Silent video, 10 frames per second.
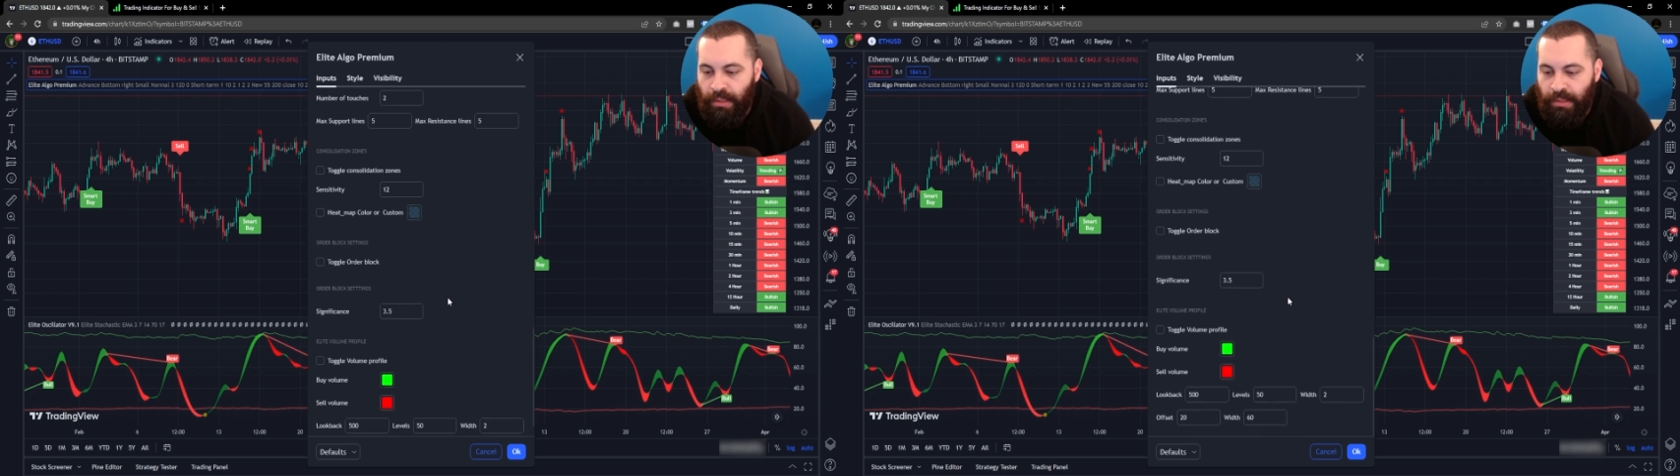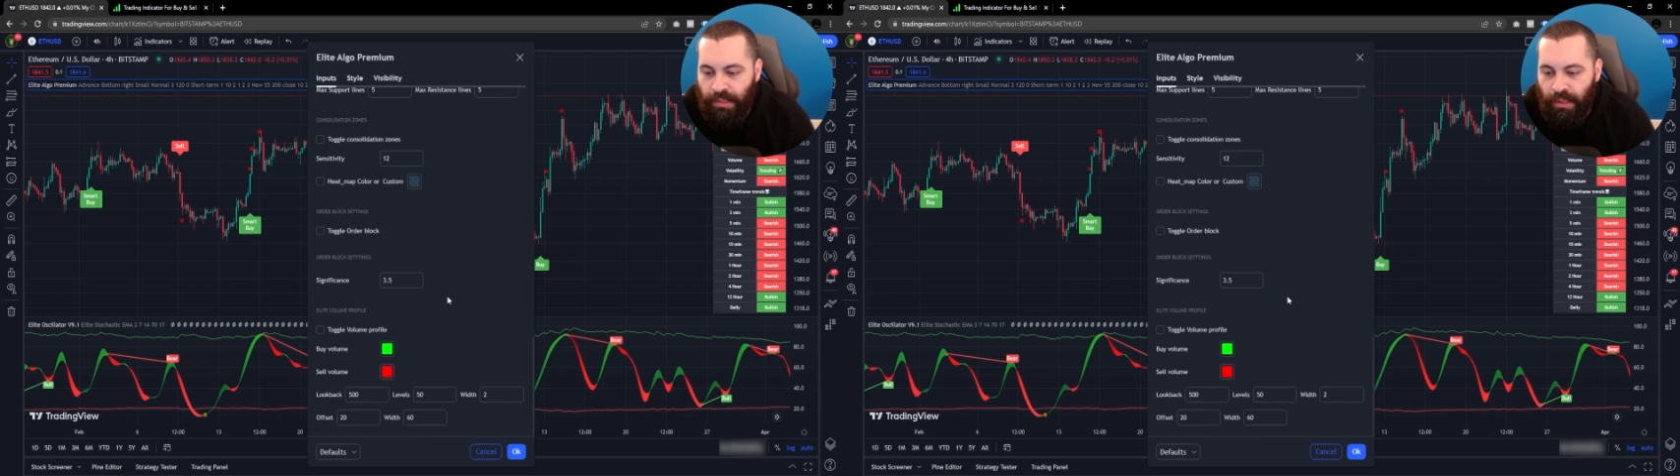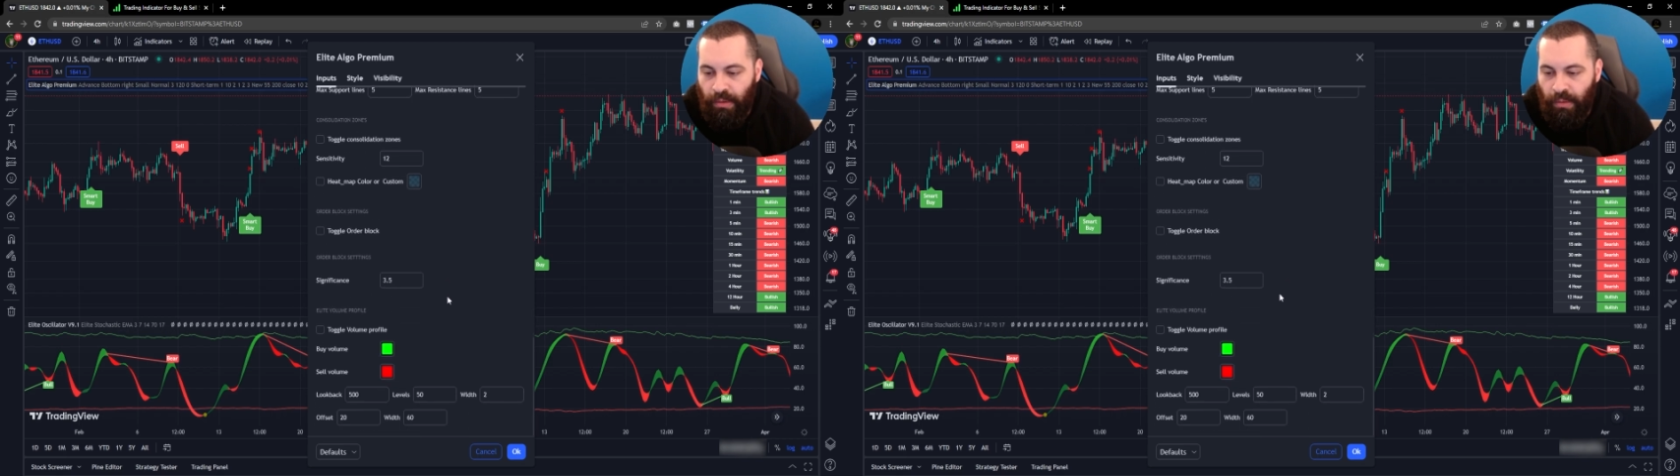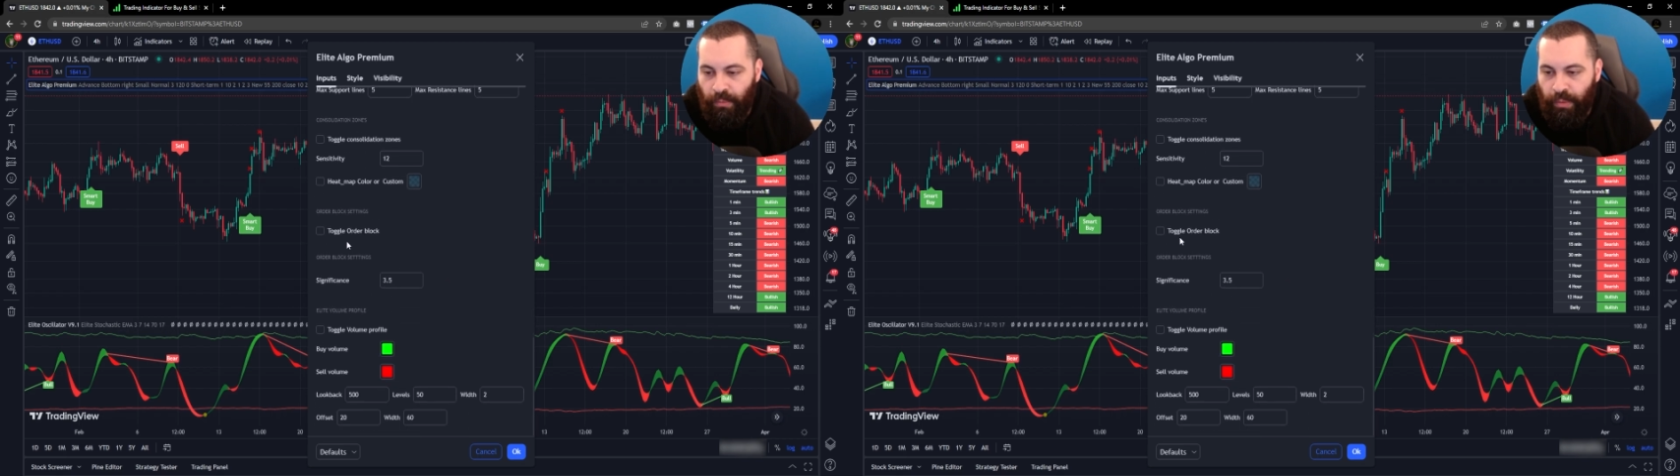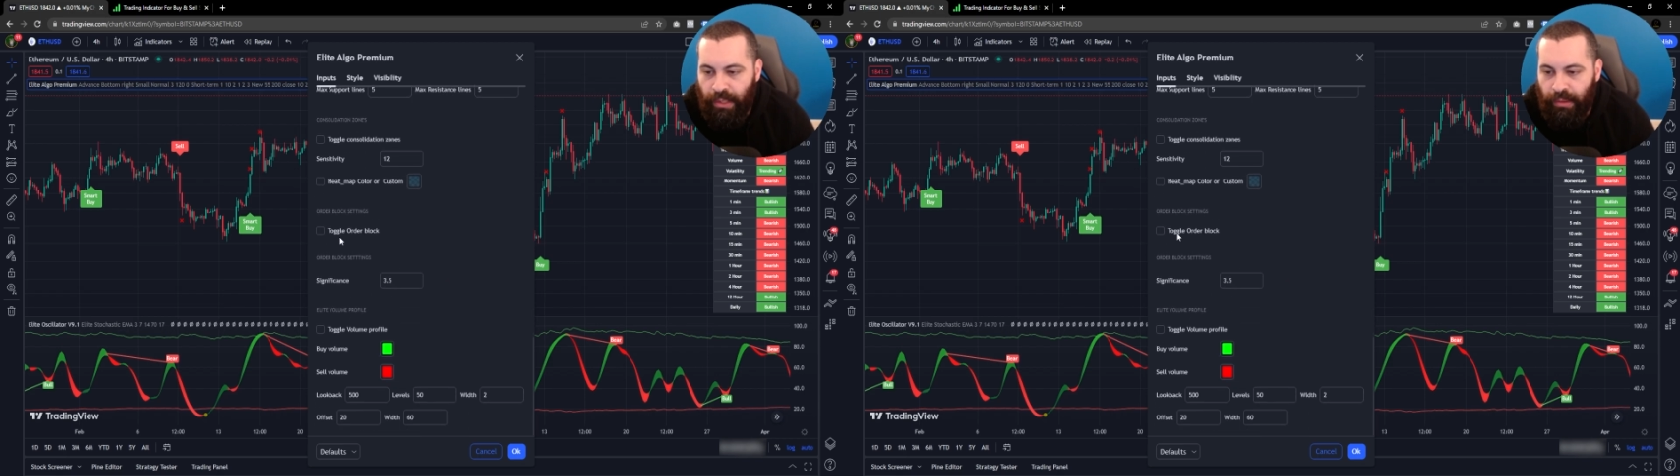So
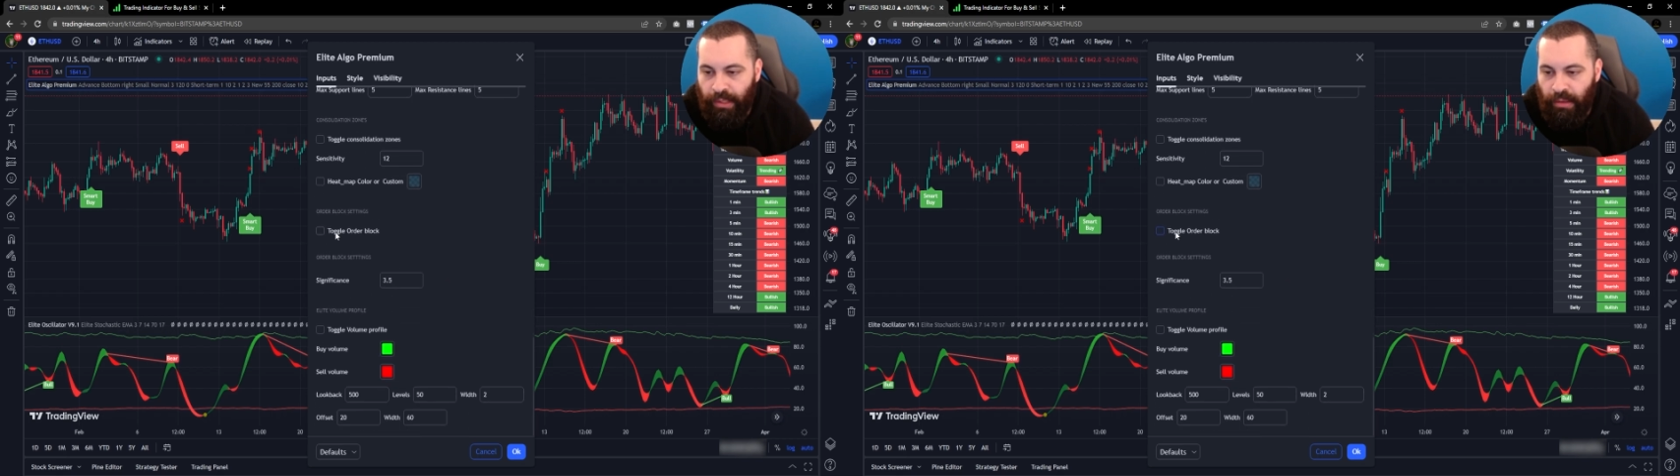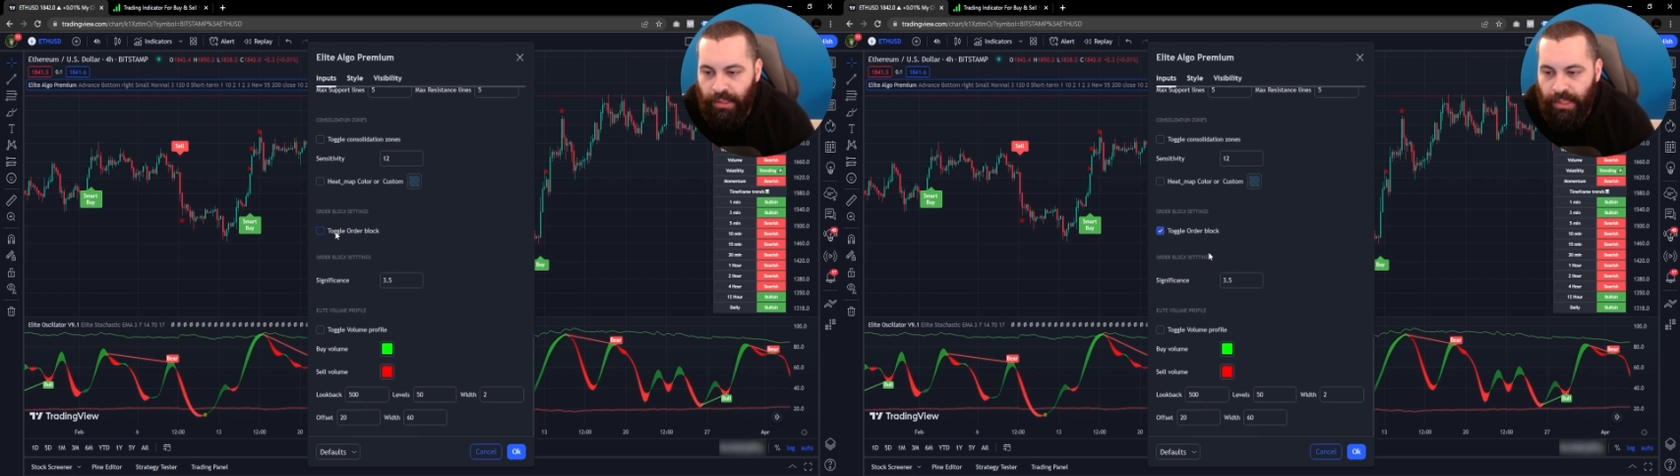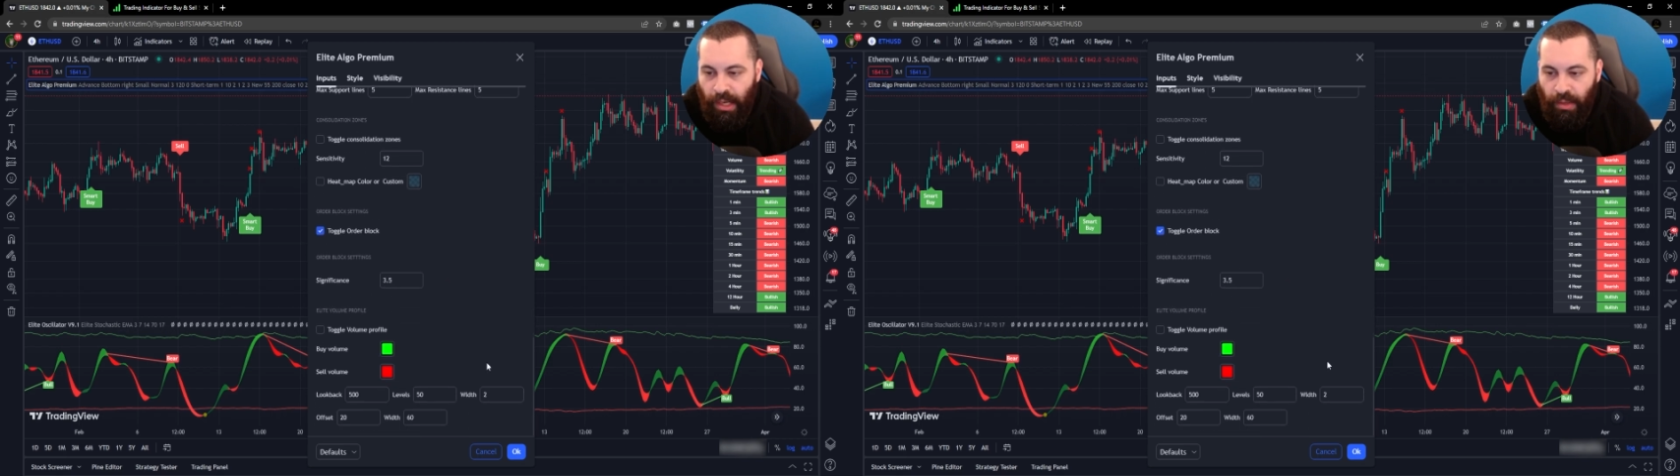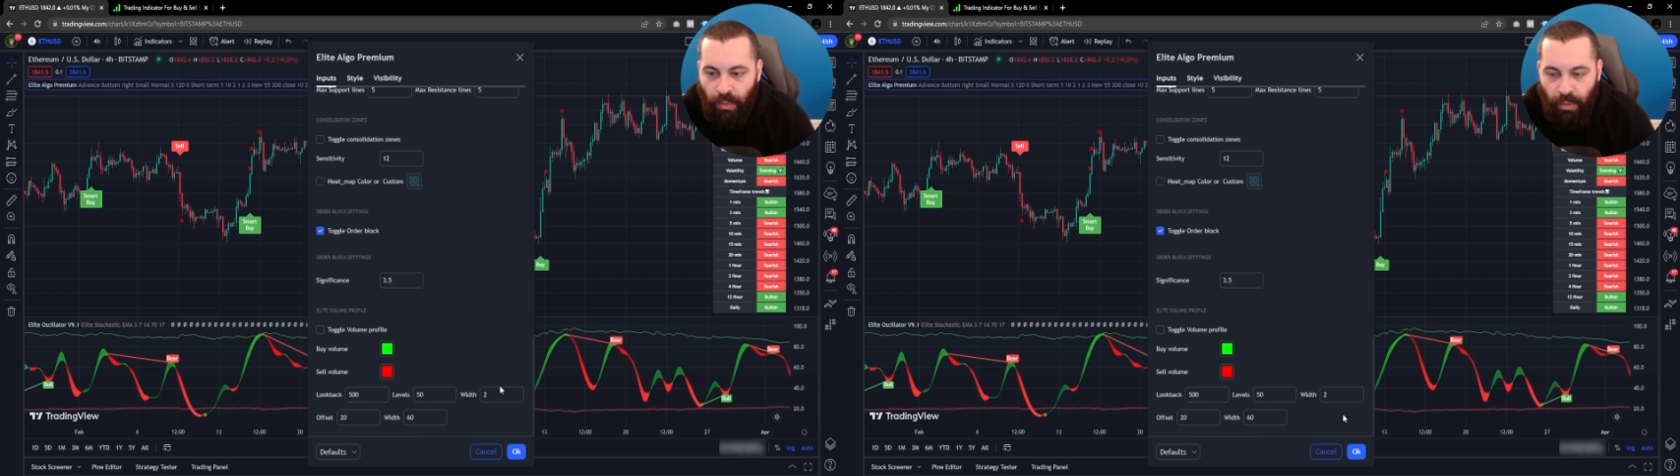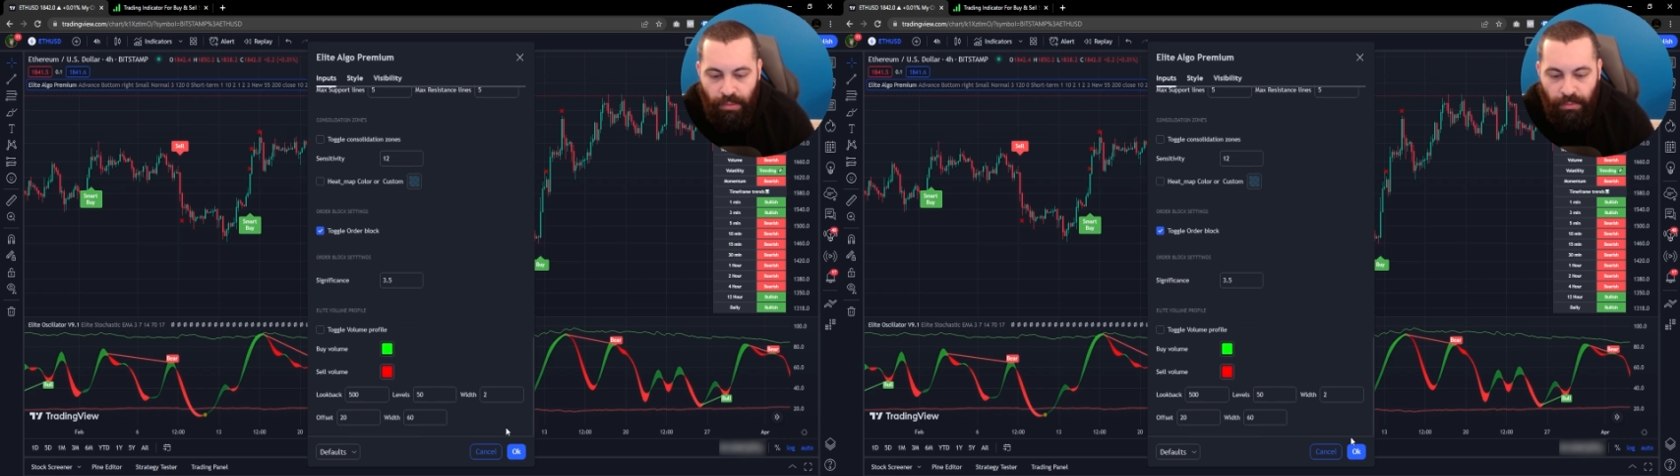if we click on toggle
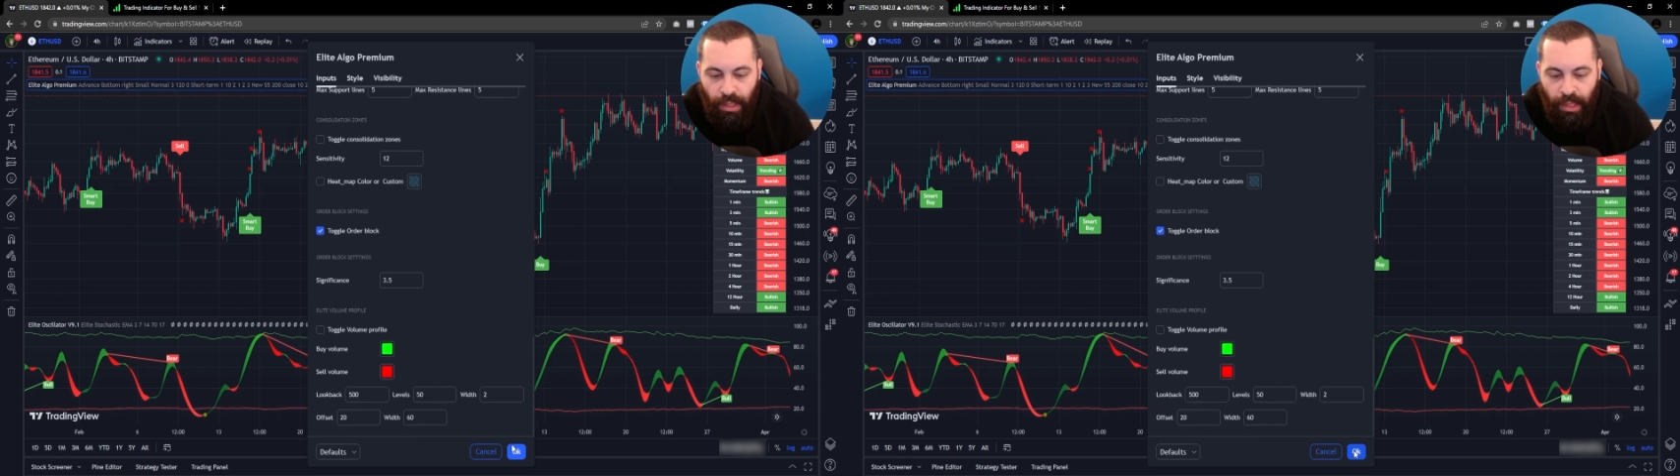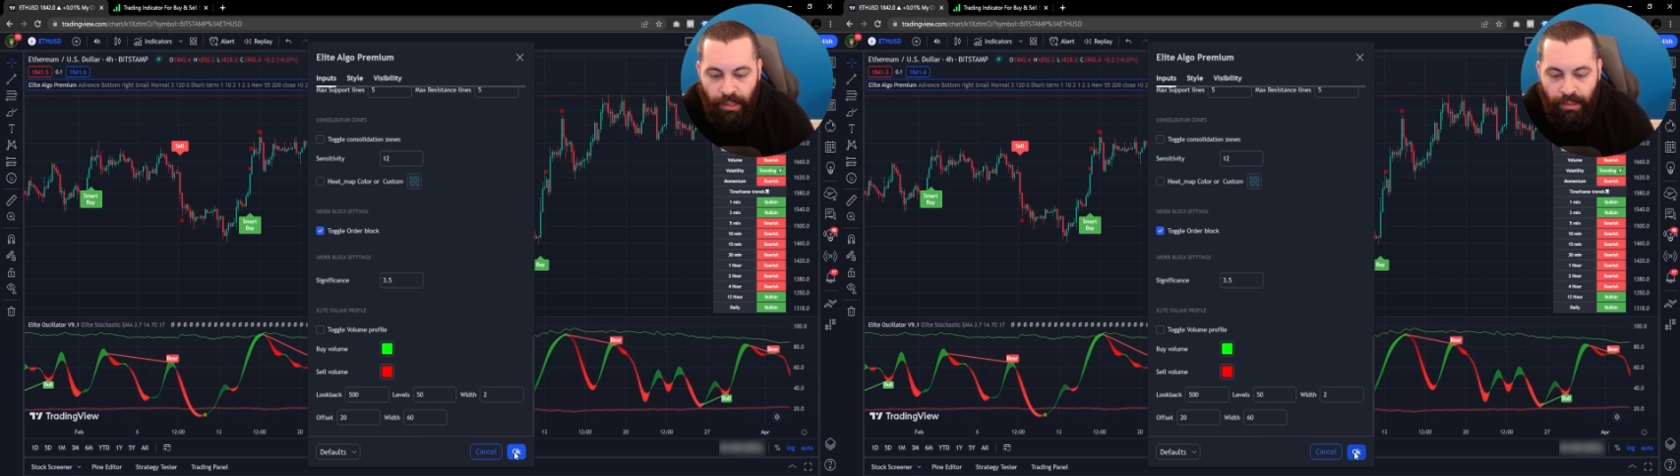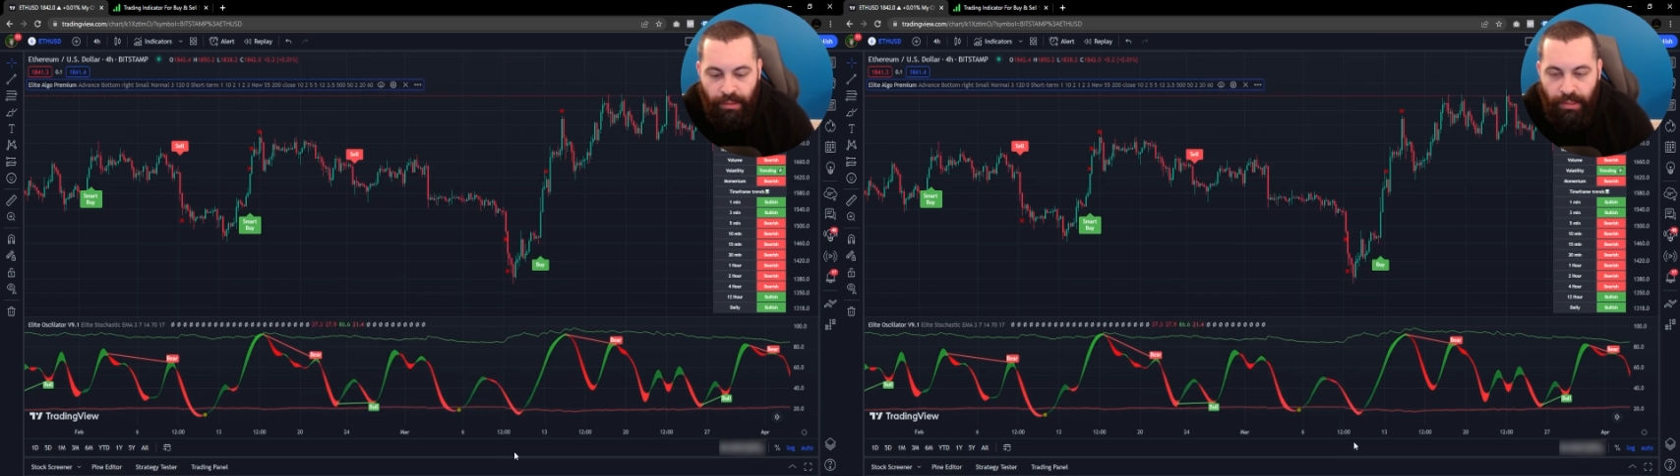order block,